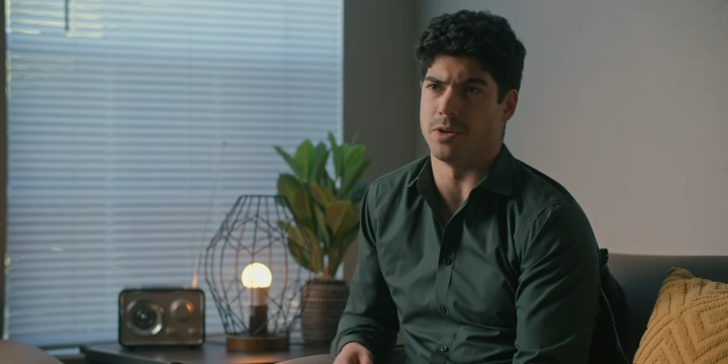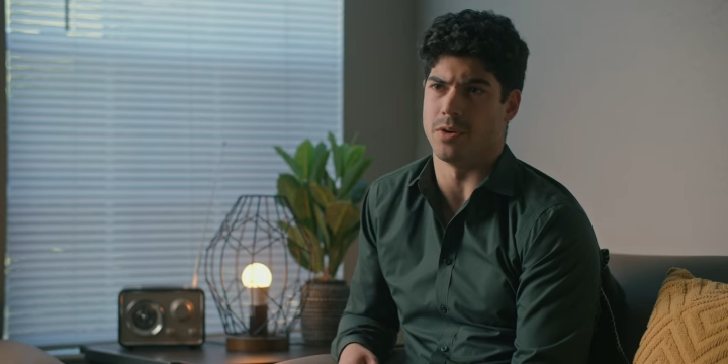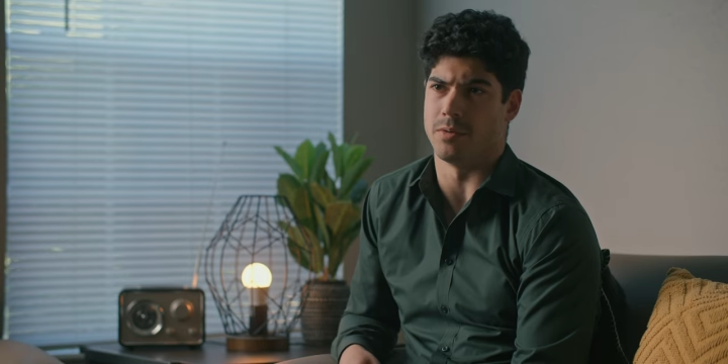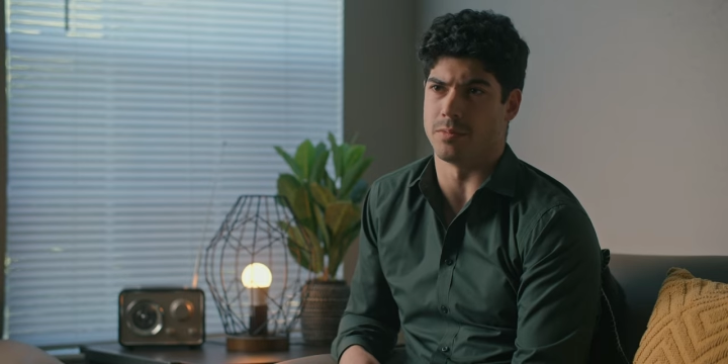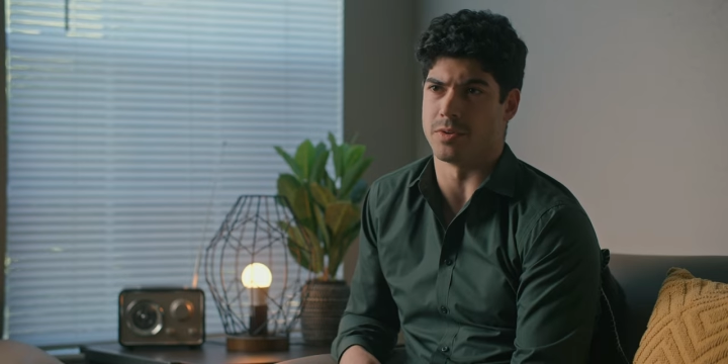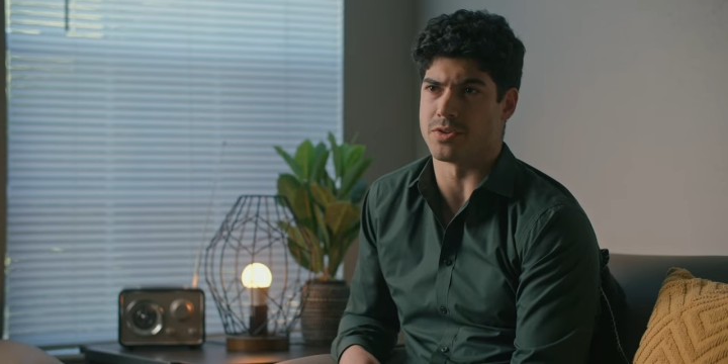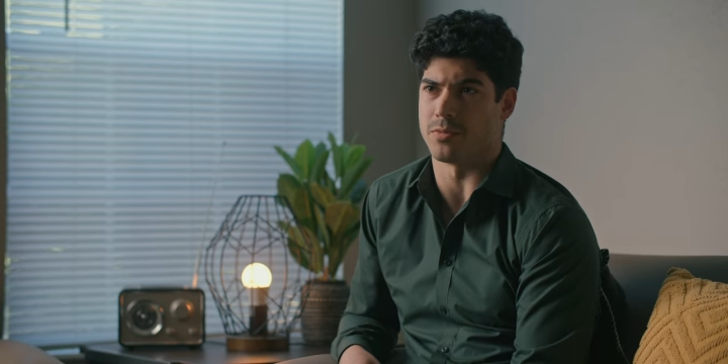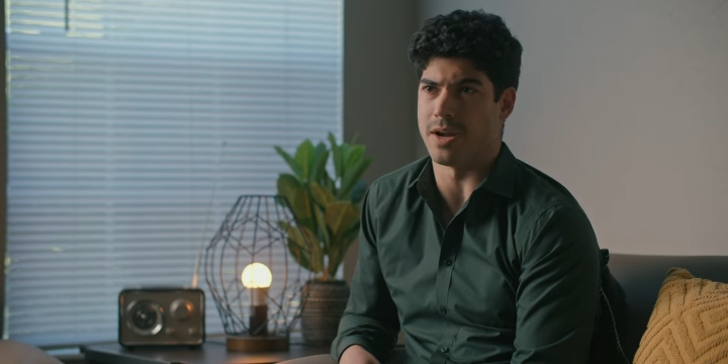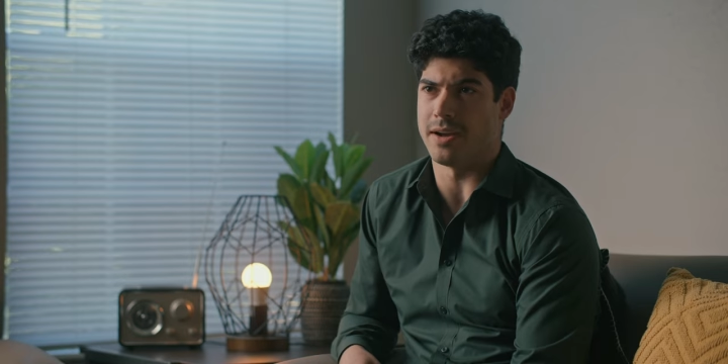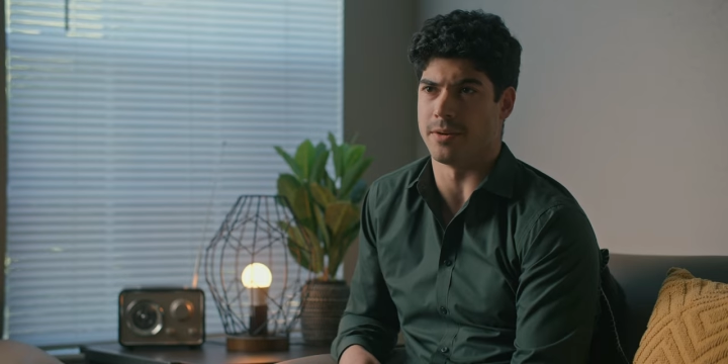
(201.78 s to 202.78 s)
when no one was
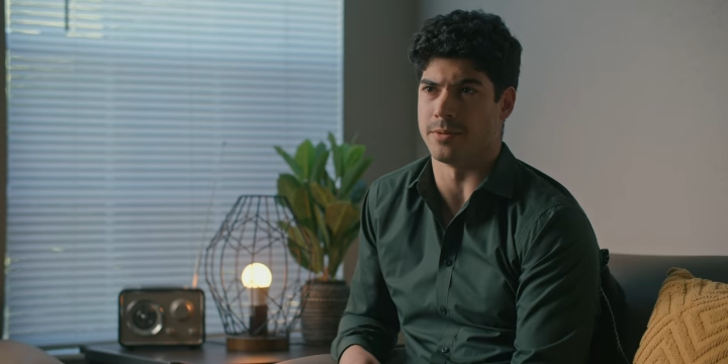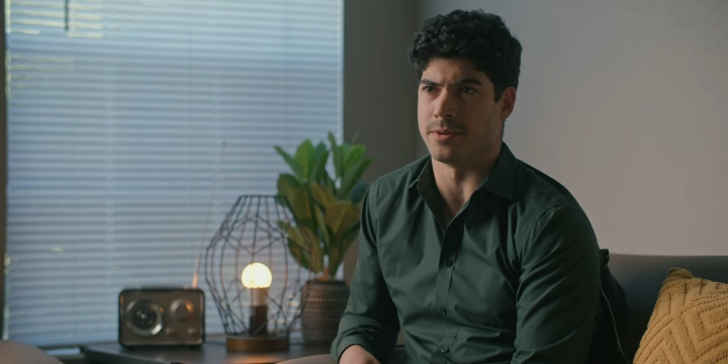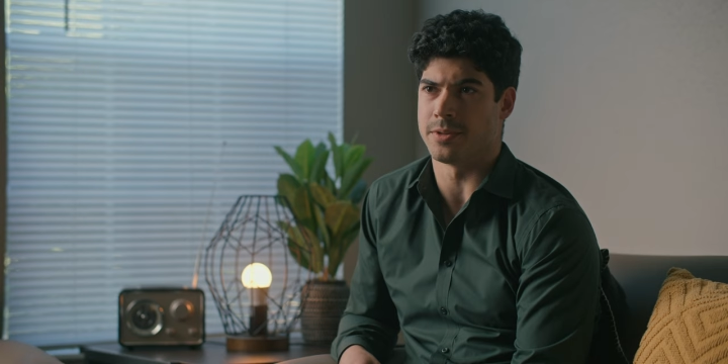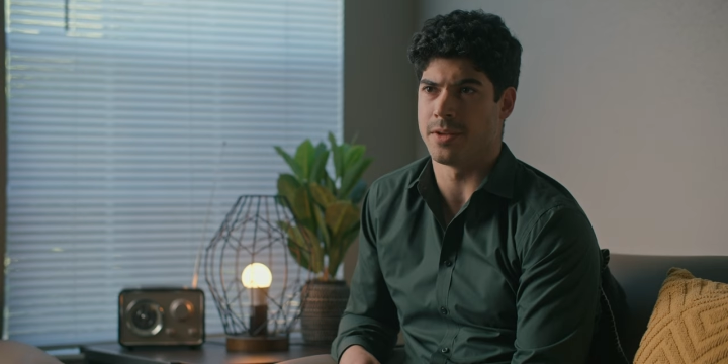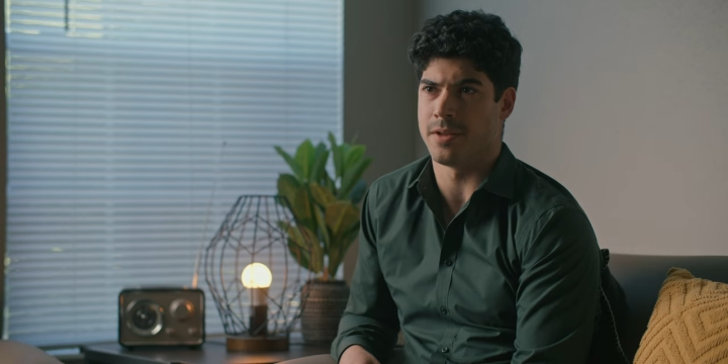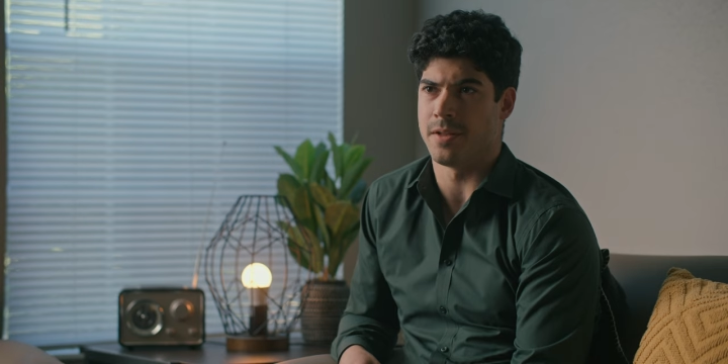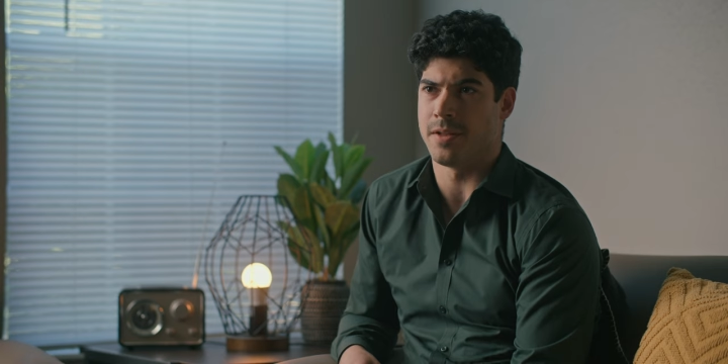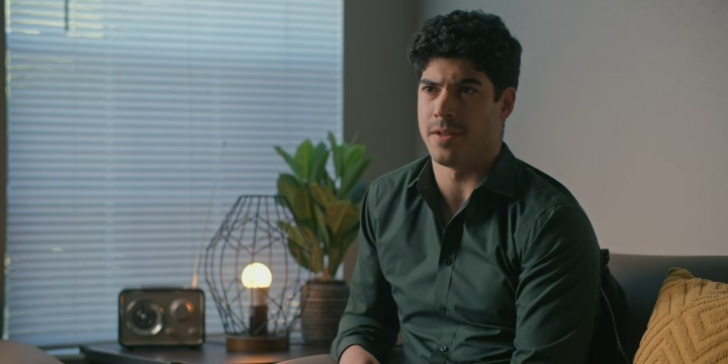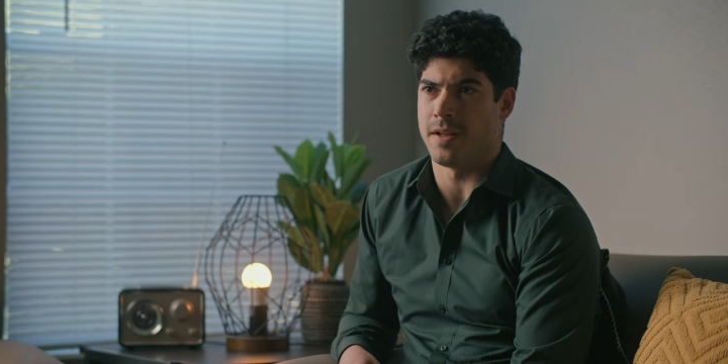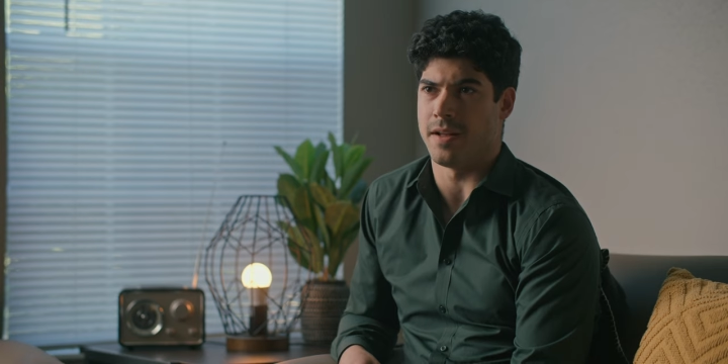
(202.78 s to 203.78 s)
around,
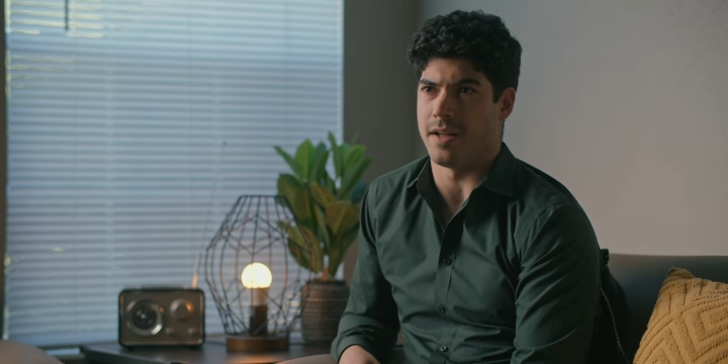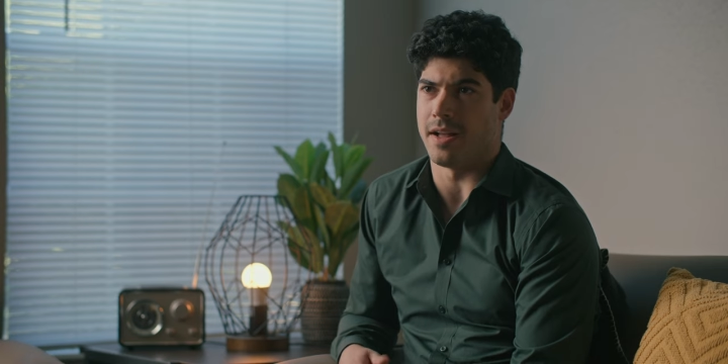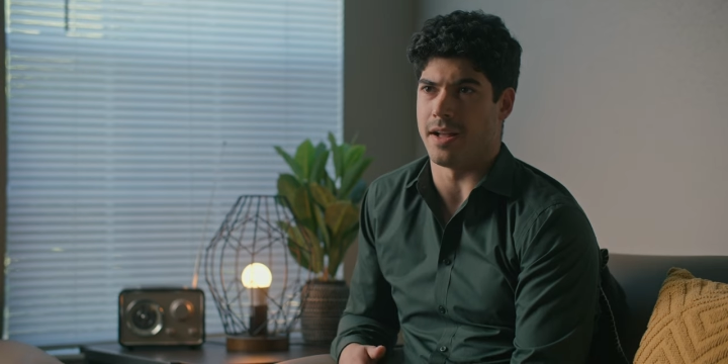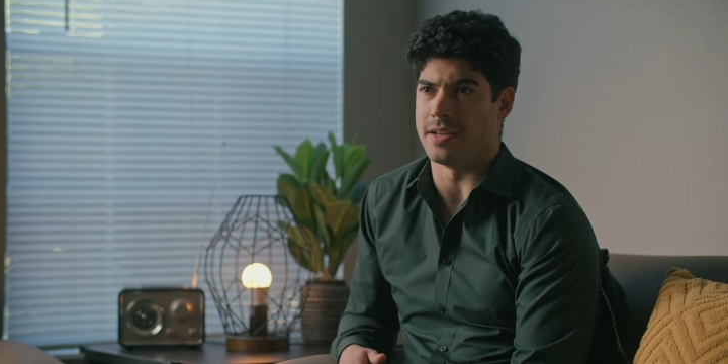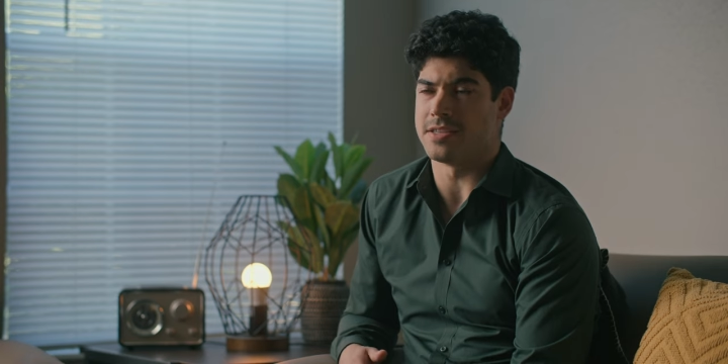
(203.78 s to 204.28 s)
I